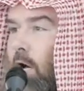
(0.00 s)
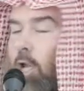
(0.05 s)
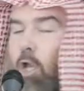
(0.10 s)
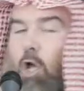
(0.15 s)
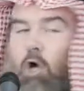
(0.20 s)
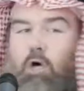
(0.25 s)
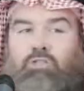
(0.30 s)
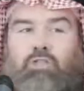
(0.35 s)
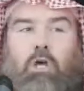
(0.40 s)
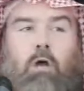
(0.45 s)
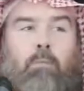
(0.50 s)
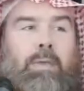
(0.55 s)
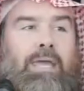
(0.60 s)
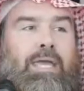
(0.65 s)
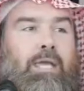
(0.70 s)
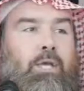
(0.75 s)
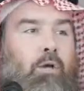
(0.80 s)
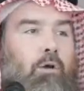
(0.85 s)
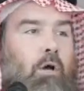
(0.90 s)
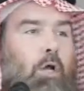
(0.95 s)
Allah is our
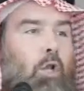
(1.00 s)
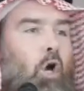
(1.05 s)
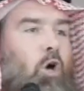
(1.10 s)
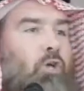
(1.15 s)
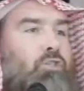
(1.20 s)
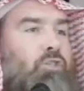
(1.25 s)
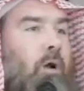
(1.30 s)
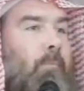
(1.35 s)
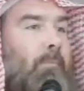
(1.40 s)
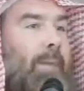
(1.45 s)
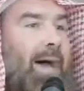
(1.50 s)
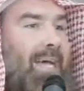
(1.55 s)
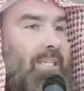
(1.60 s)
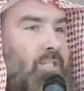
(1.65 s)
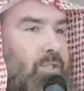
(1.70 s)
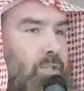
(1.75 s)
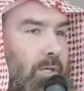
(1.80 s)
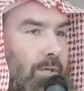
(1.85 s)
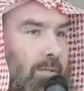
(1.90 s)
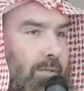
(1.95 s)
maker. Allah is our
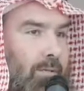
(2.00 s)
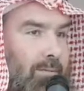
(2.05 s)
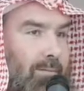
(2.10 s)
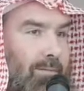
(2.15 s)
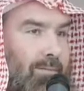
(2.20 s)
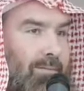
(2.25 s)
master.